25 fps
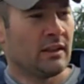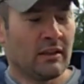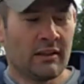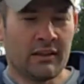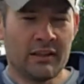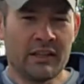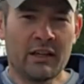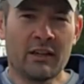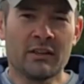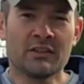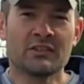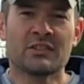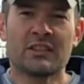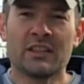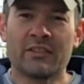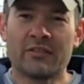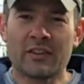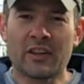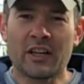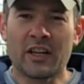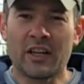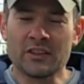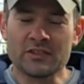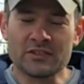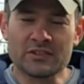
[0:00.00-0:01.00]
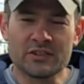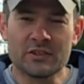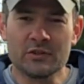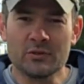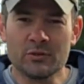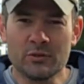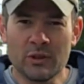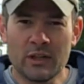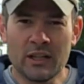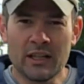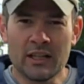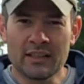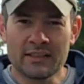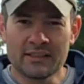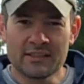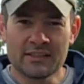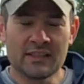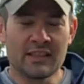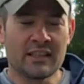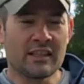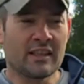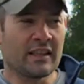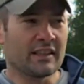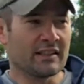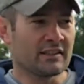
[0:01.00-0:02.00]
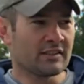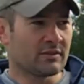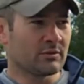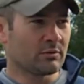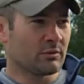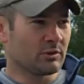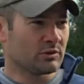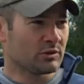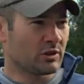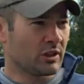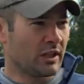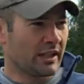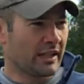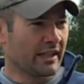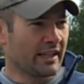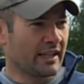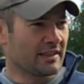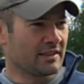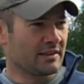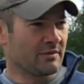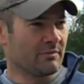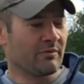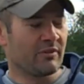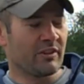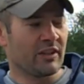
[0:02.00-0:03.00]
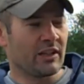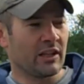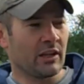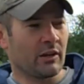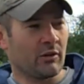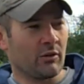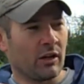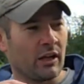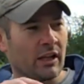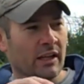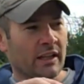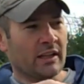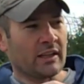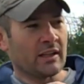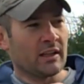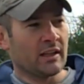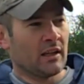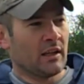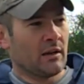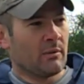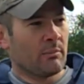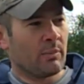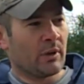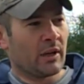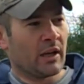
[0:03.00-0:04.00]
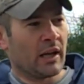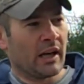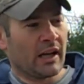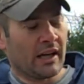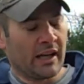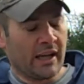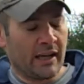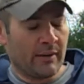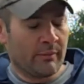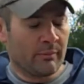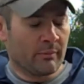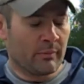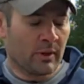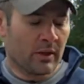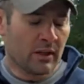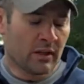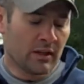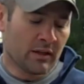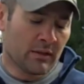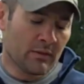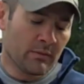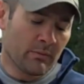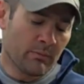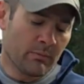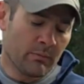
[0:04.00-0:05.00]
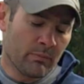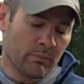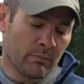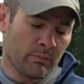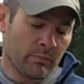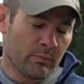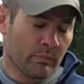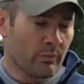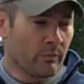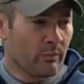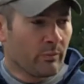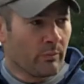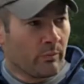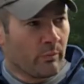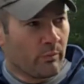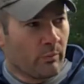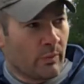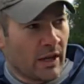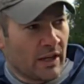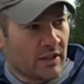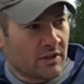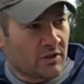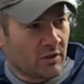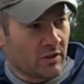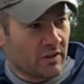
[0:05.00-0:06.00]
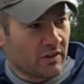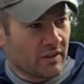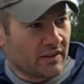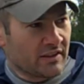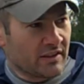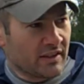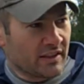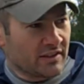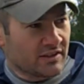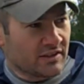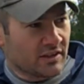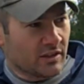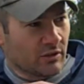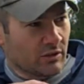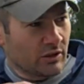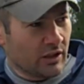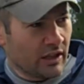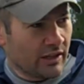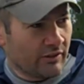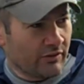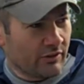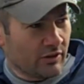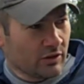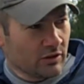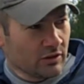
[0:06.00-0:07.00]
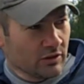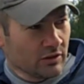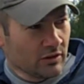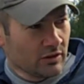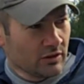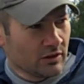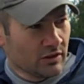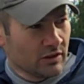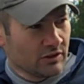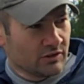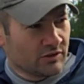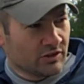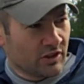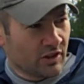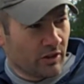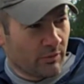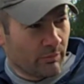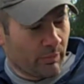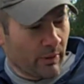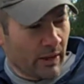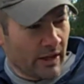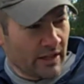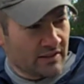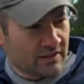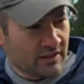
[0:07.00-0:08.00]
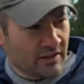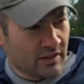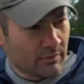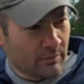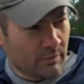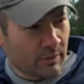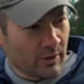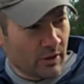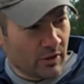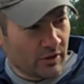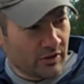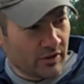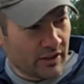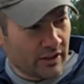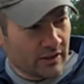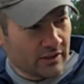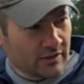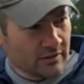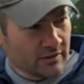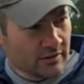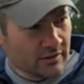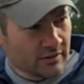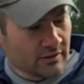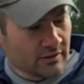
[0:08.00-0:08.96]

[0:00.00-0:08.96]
Now, I know it's difficult to see this. We'll try to get some video on it, but I am measuring the disto level to the base of the building,